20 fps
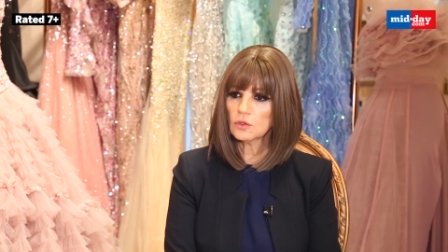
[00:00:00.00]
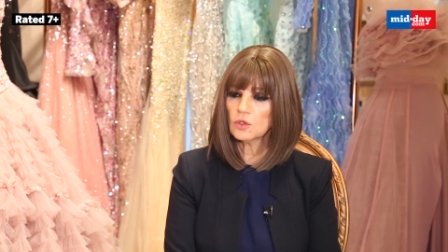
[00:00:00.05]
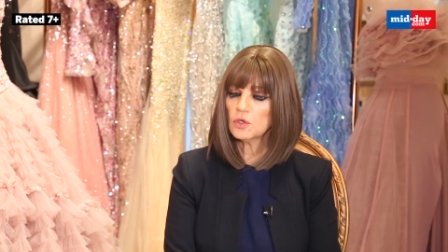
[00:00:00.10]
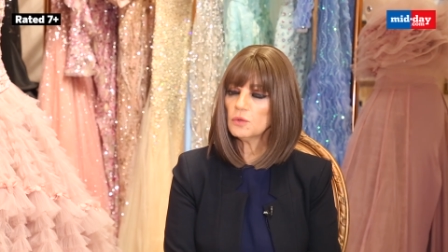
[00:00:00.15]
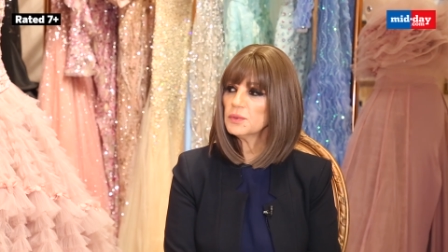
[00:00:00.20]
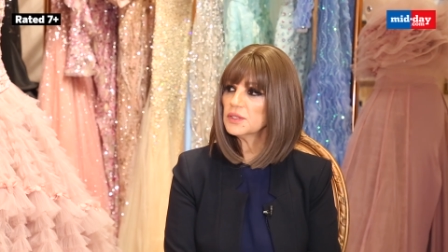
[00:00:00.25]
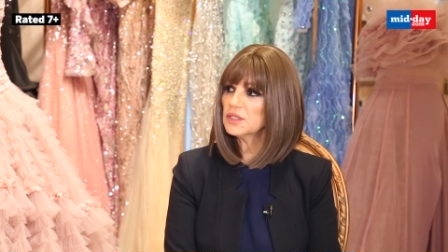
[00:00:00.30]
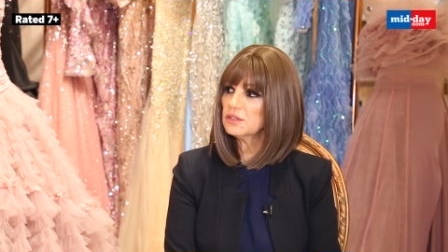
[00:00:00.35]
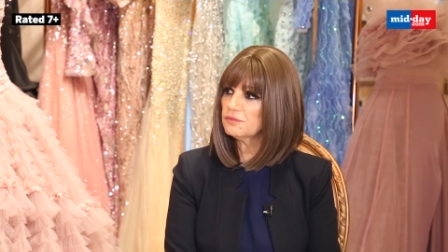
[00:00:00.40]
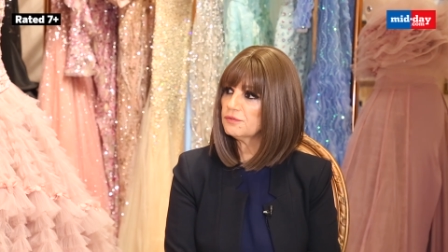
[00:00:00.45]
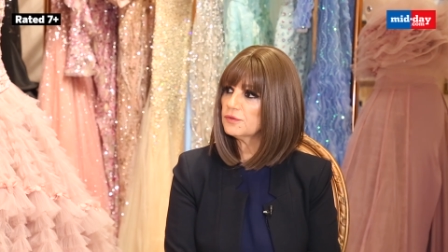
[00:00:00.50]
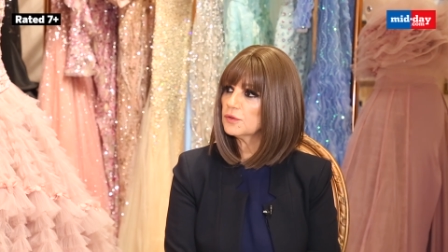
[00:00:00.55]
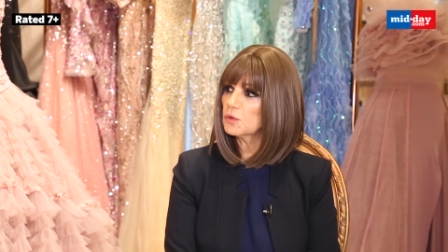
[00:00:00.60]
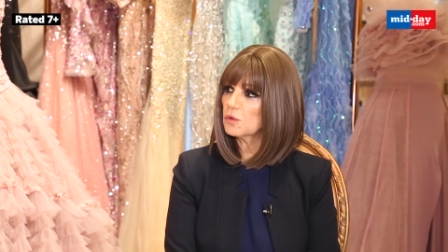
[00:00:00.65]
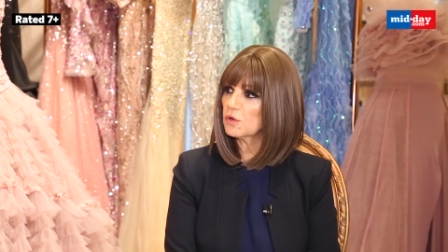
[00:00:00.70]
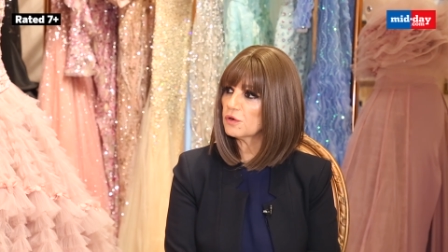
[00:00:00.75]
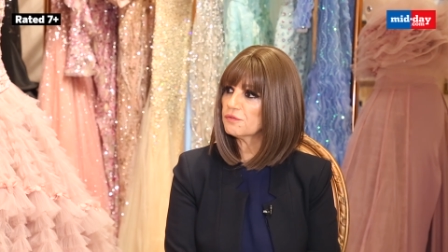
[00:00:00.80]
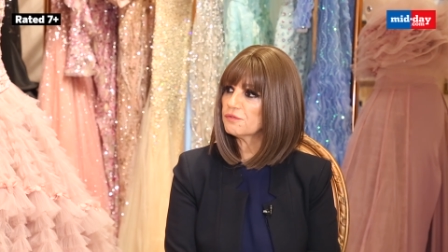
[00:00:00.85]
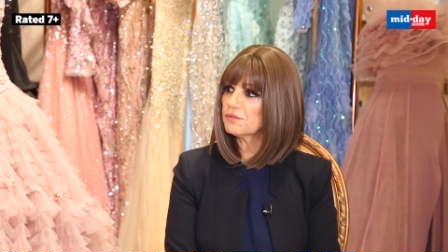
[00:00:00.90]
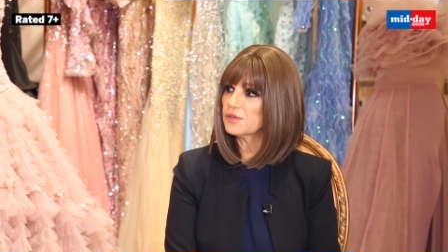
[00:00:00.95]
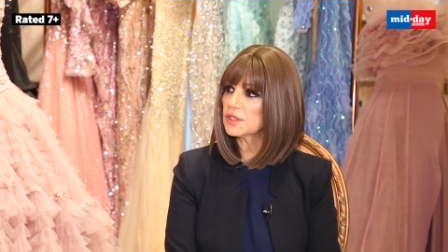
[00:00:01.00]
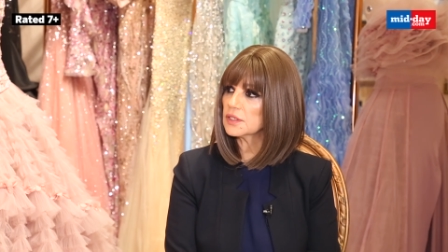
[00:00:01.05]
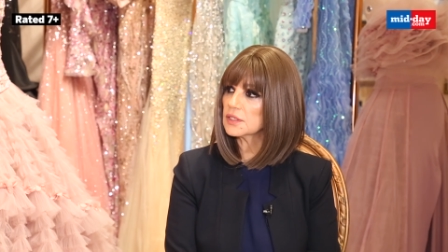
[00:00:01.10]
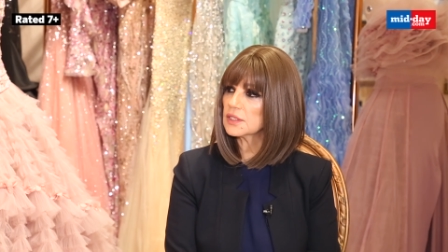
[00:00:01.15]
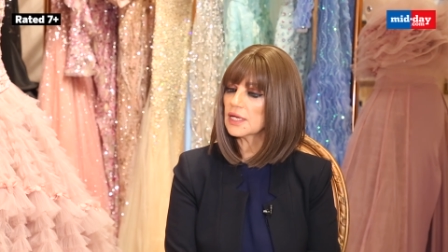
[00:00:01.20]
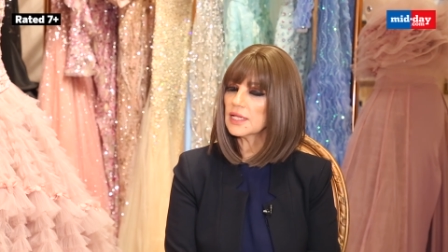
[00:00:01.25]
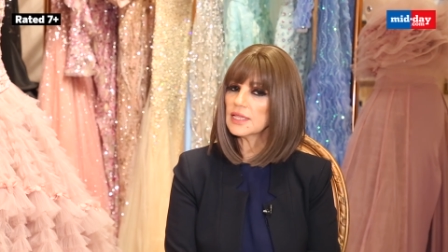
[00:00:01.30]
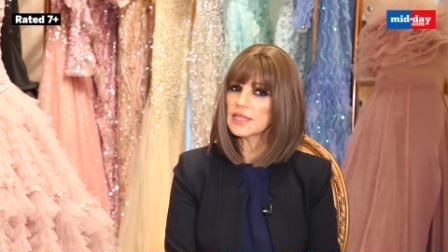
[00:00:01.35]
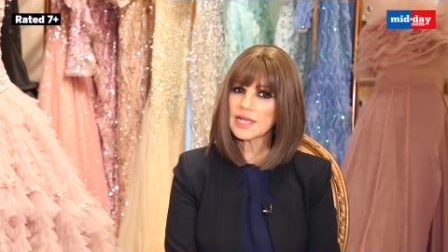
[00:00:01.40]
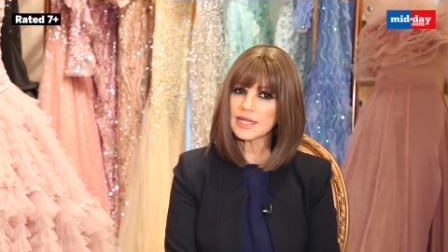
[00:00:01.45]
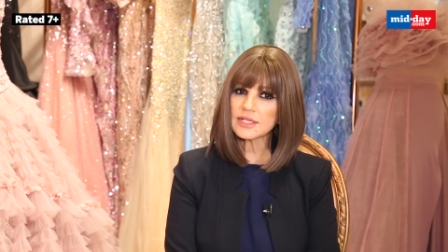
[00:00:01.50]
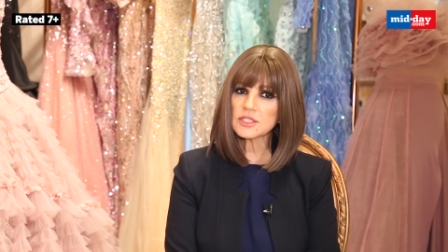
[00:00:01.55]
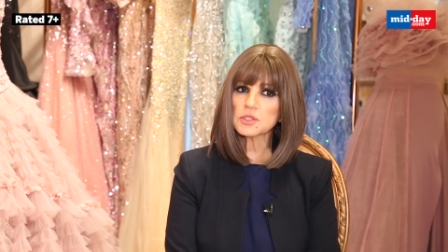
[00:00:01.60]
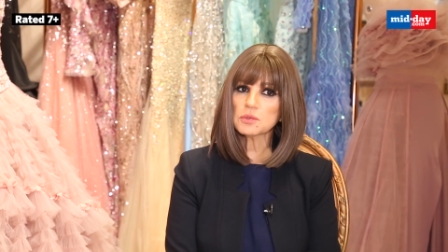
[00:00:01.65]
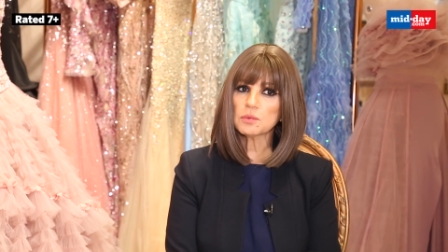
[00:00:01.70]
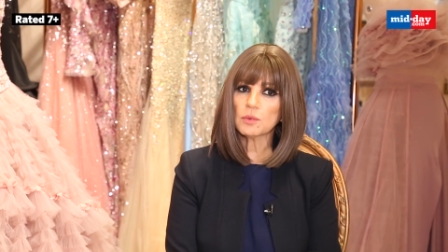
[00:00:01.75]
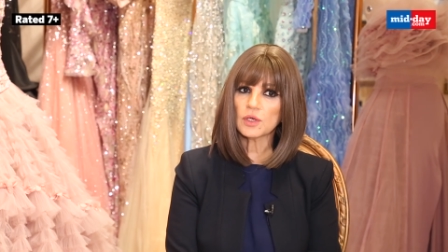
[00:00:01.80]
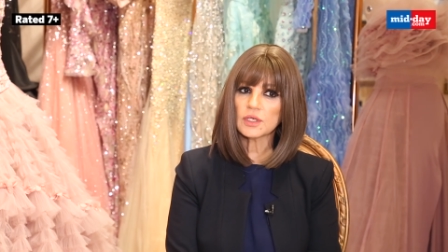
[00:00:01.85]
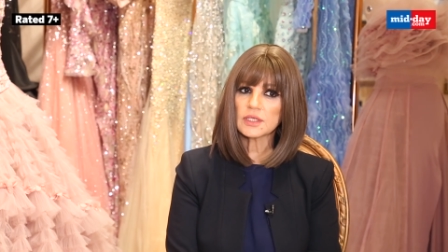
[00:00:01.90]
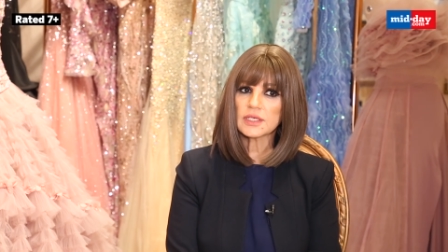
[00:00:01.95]
go with the flow of it, and
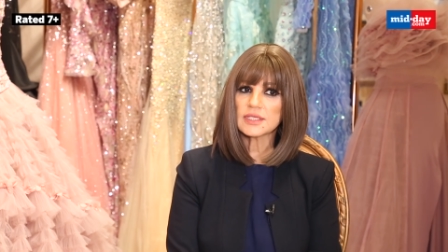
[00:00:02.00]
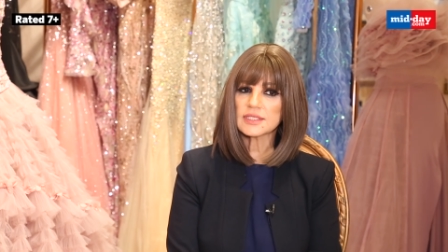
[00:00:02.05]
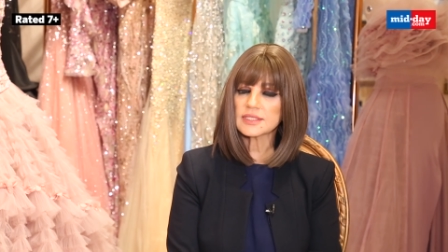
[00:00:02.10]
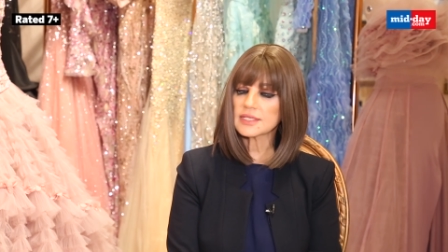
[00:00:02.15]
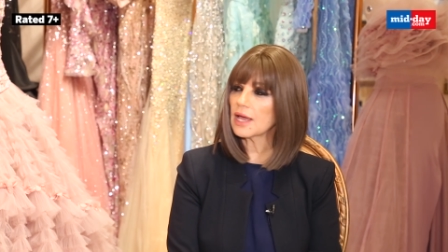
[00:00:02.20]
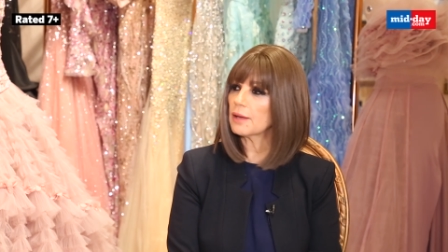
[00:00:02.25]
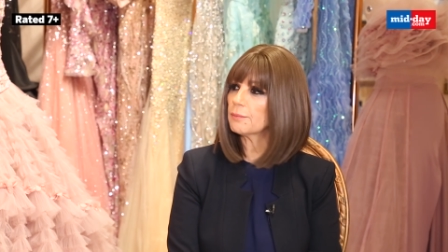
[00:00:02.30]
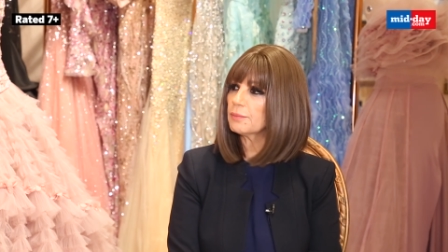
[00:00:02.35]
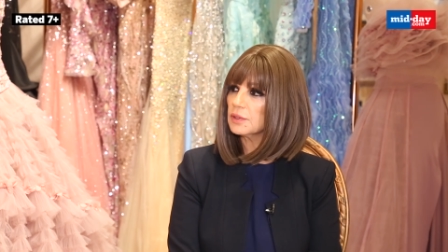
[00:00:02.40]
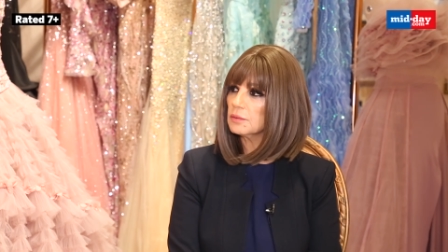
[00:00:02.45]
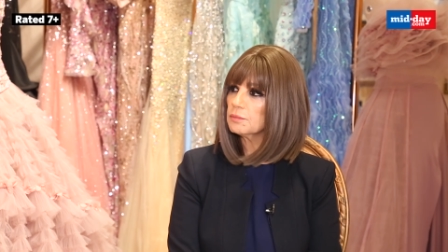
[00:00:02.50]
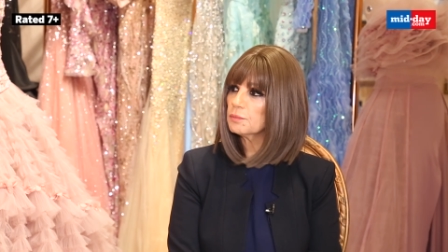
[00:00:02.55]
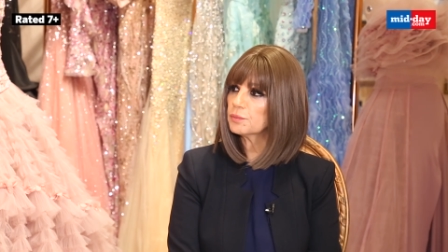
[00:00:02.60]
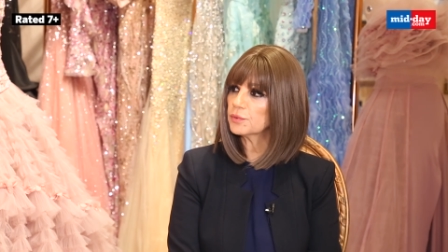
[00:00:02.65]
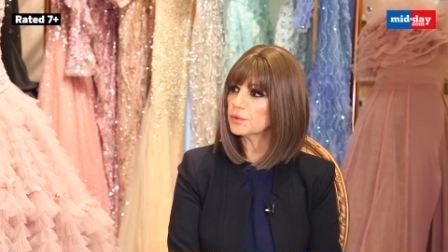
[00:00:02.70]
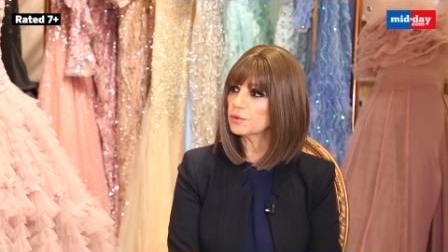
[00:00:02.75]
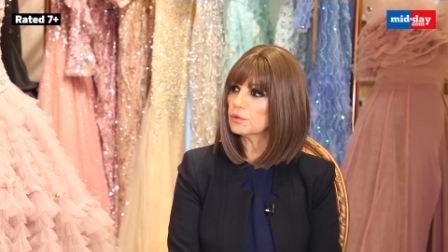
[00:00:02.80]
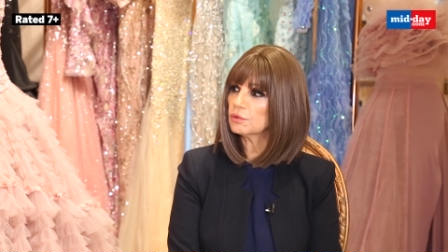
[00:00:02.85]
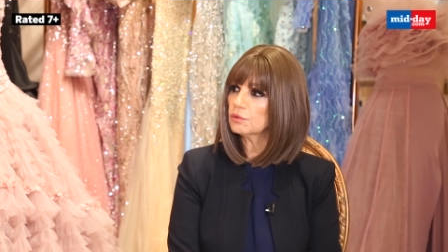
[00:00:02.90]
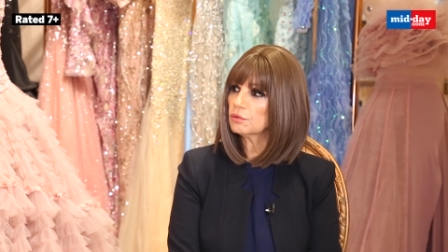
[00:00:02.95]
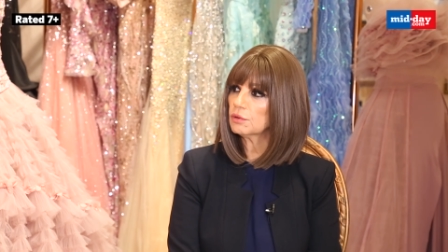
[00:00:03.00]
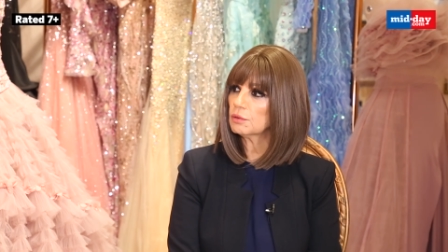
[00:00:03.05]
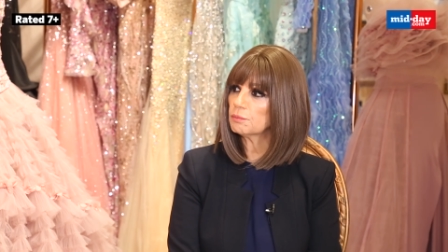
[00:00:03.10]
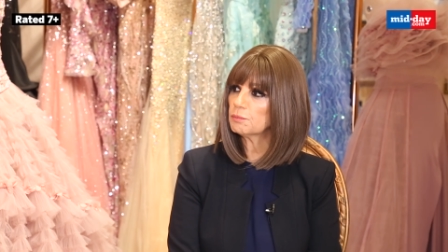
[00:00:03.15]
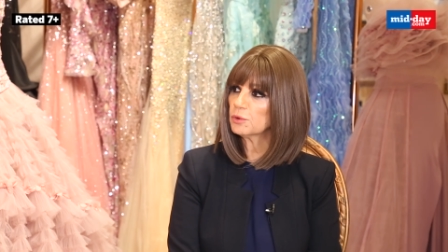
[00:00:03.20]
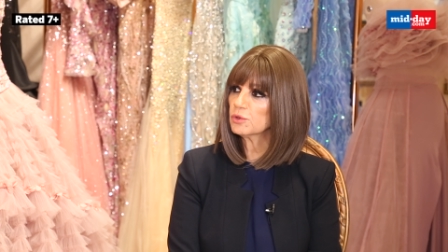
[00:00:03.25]
that's what has happened pro uh,